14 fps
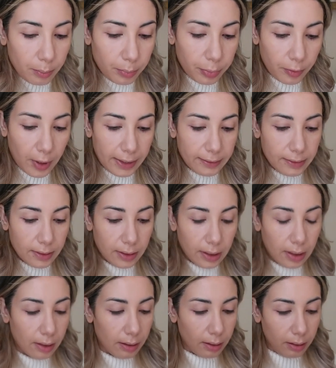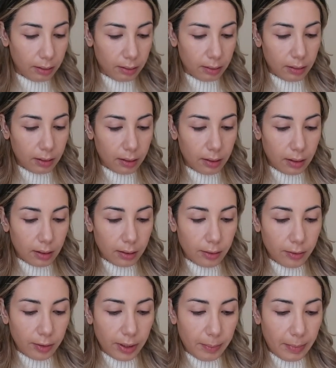brightening
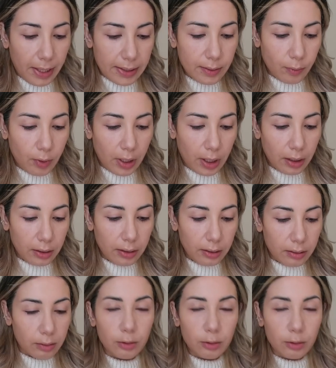cream as well